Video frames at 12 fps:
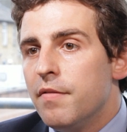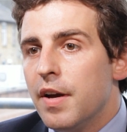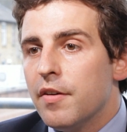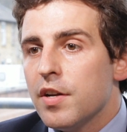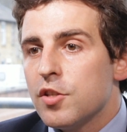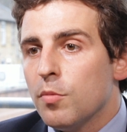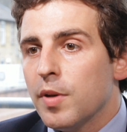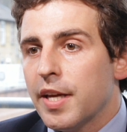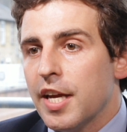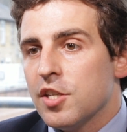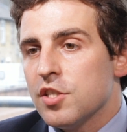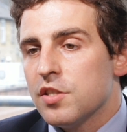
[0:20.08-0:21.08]
various
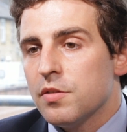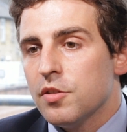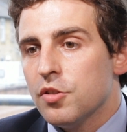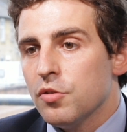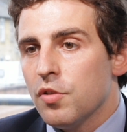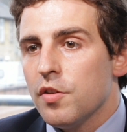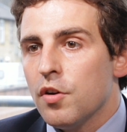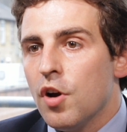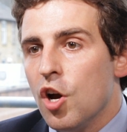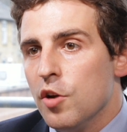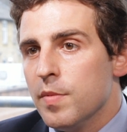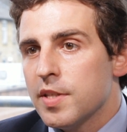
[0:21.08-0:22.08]
obligations to ensure that your
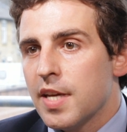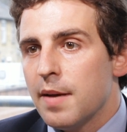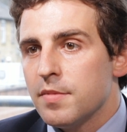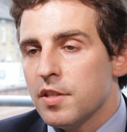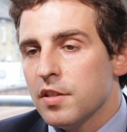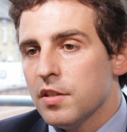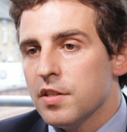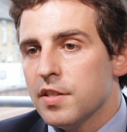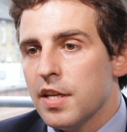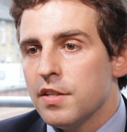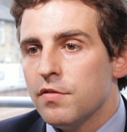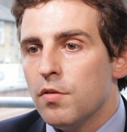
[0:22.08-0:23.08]
home is kept in a good
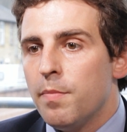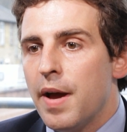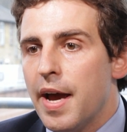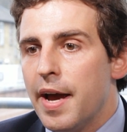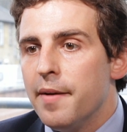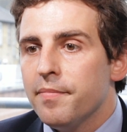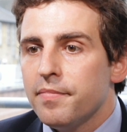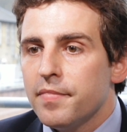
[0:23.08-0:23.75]
state of repair.